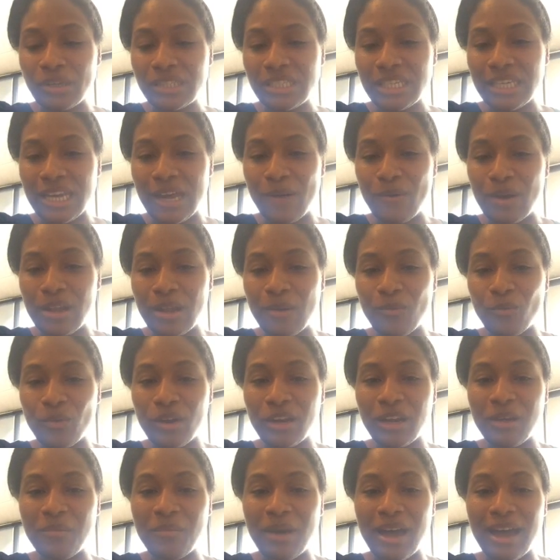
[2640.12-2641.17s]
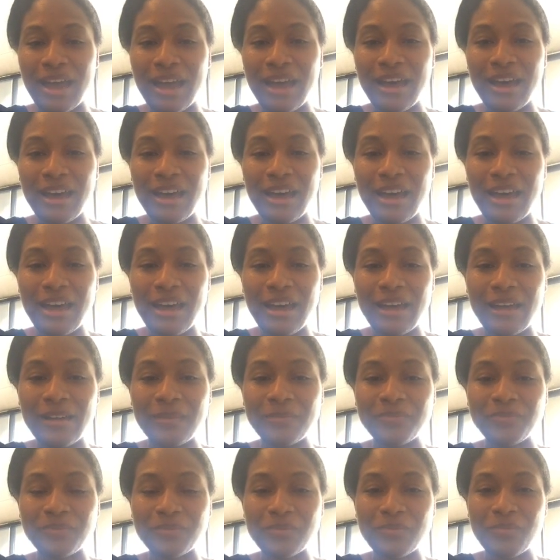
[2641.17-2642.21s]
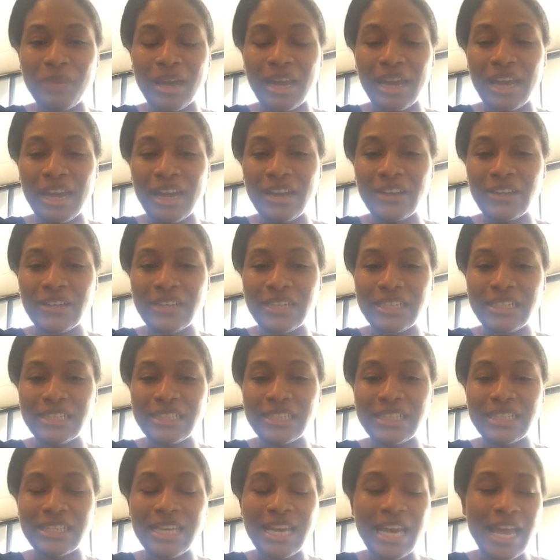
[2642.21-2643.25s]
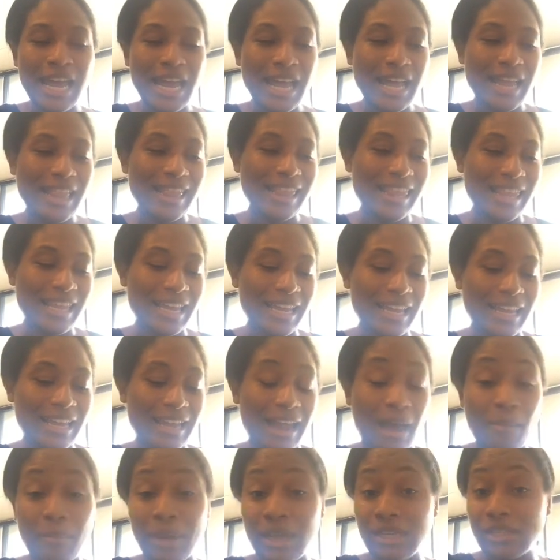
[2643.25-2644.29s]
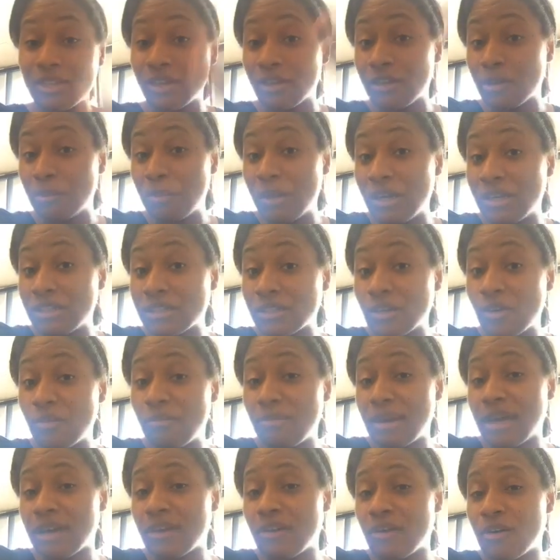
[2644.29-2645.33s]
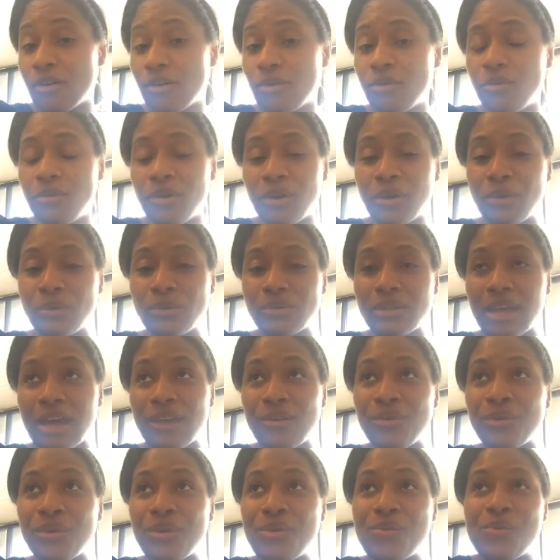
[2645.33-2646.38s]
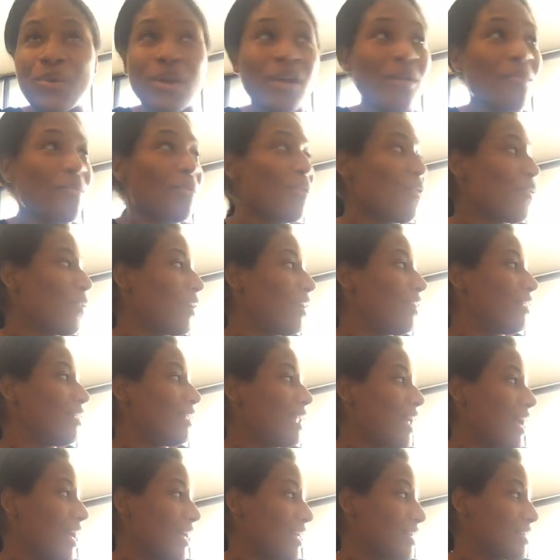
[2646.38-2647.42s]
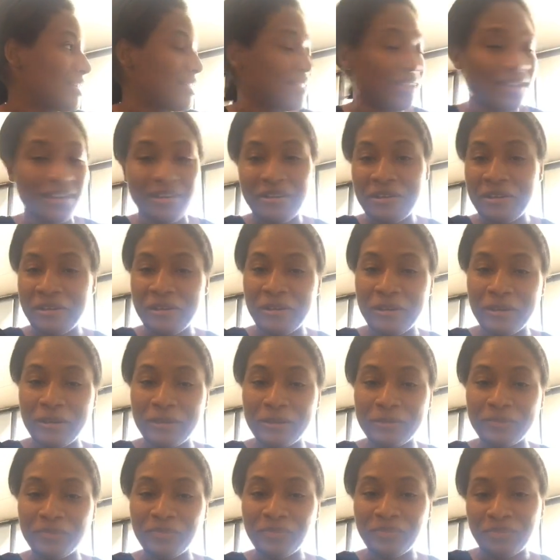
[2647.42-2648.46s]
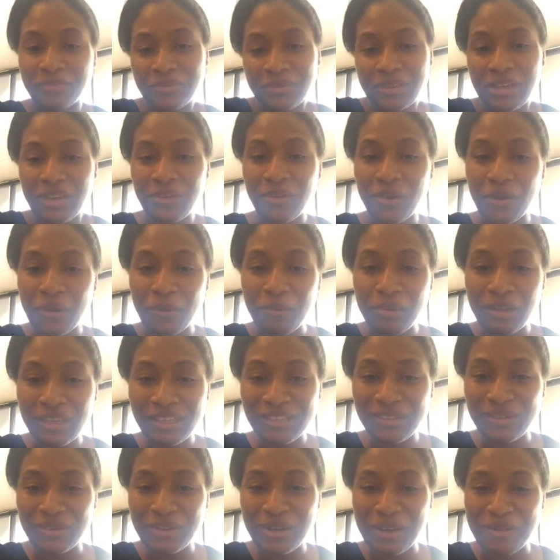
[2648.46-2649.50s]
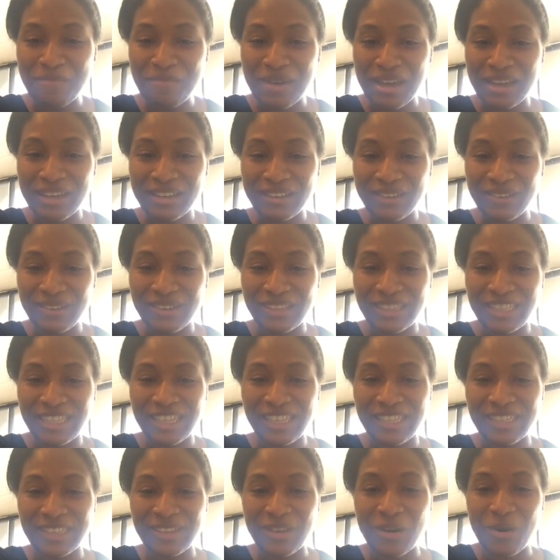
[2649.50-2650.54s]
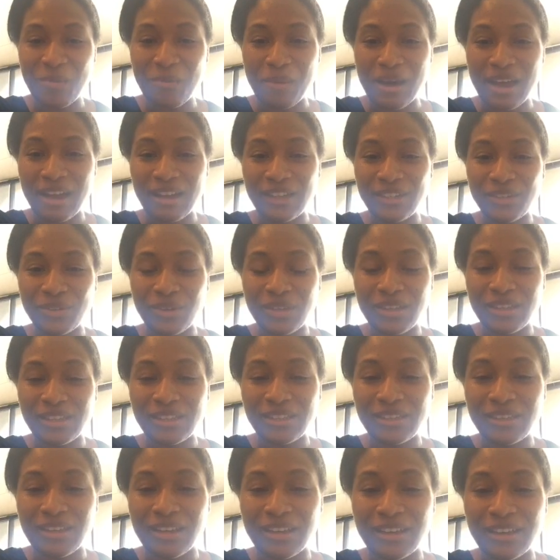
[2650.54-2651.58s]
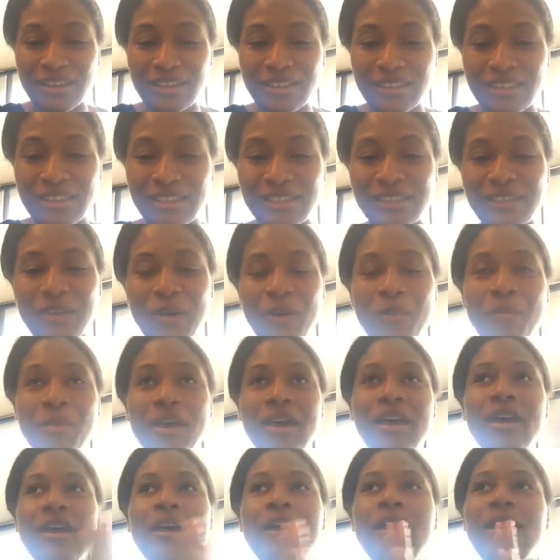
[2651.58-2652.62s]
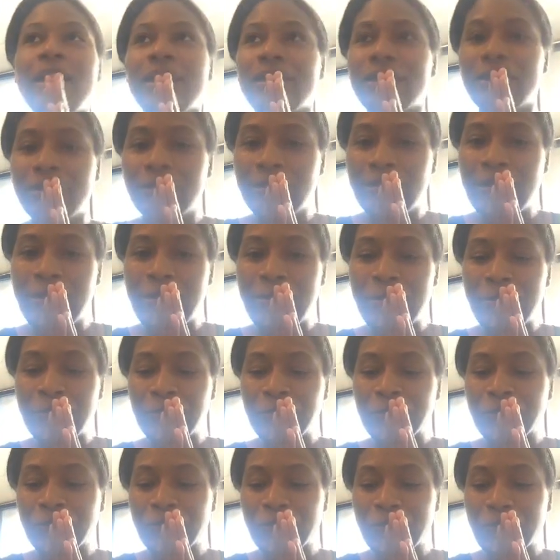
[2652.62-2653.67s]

point today while I'm running my uh, my errands, then I might turn the Periscope back on. Who knows? I don't know where I'm going next. Um, I don't know. Please do come back and do the T scope. I enjoy this uh, the scope. You know,